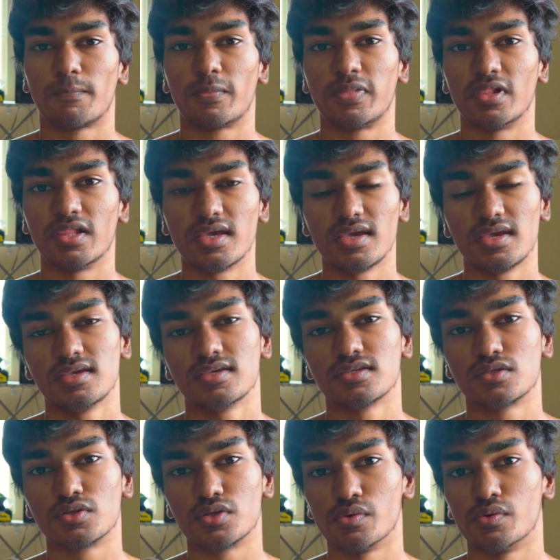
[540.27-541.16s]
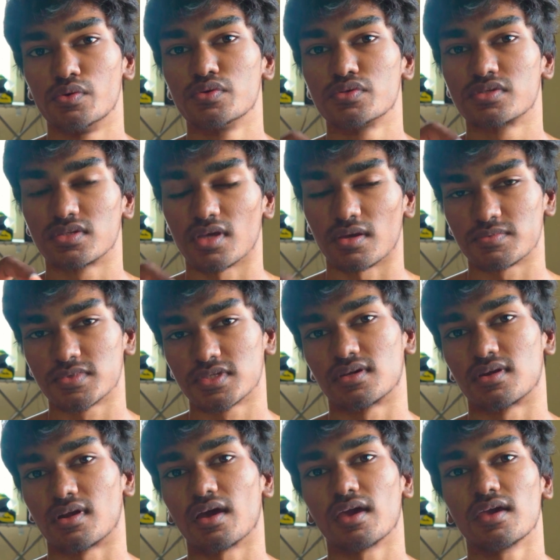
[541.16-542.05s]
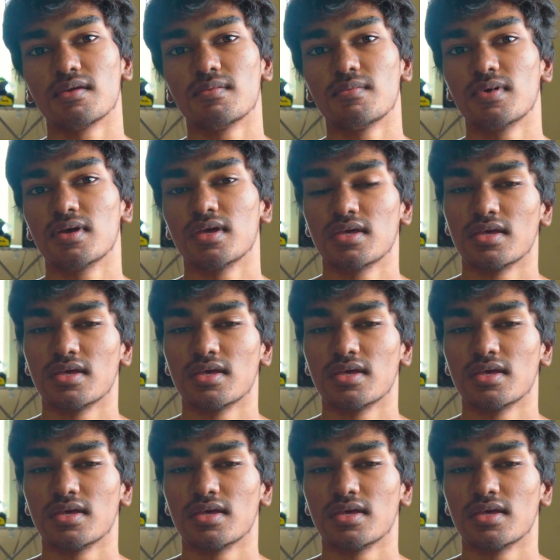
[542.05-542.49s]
Please do subscribe.